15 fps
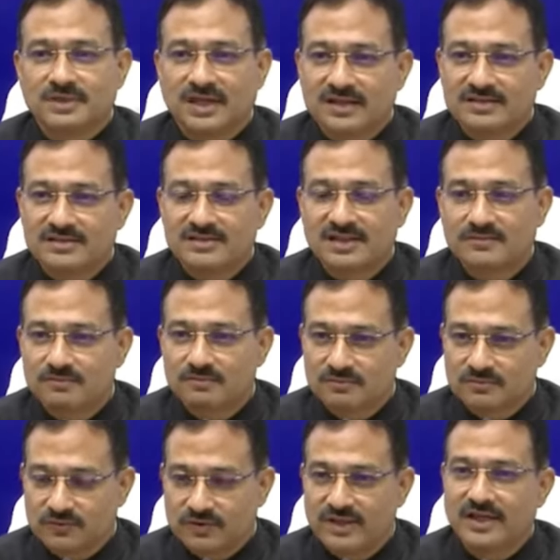last time
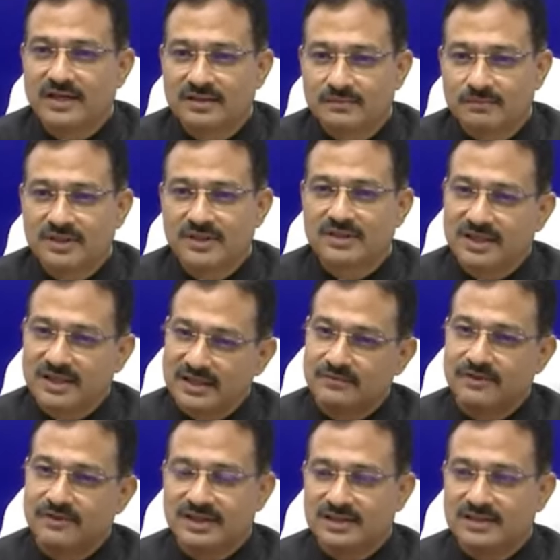we had been telling
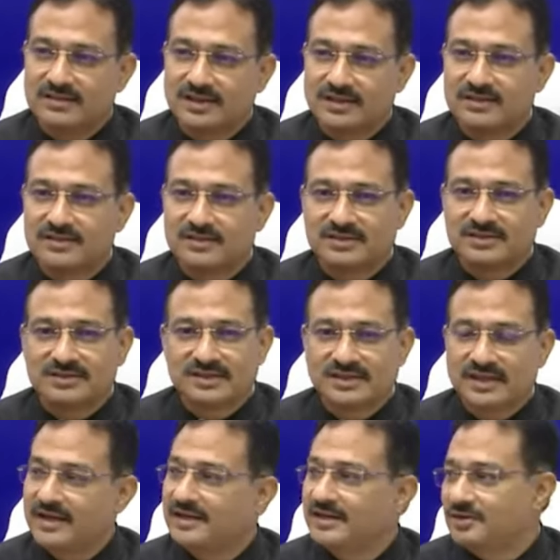very continuously
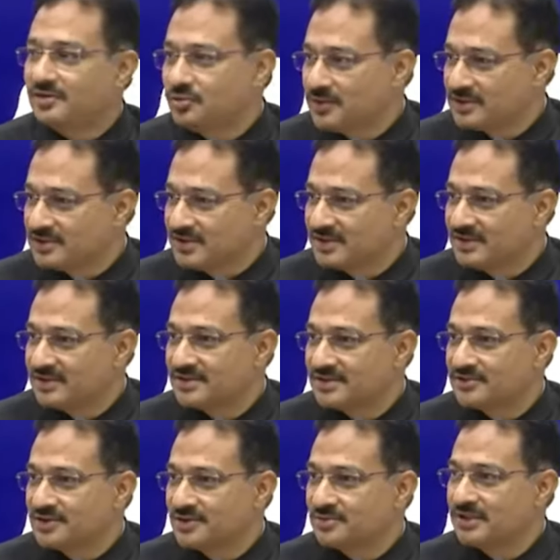that 82% reach
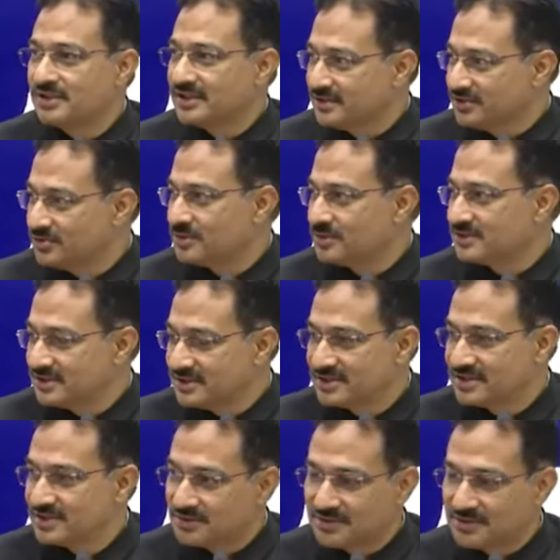avtamu, 82%
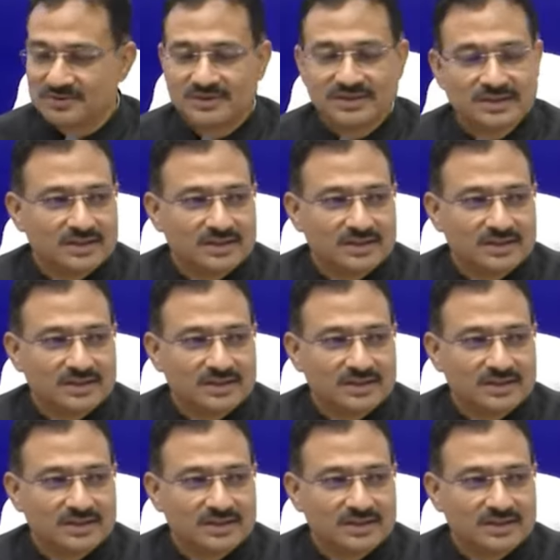reach avtamu,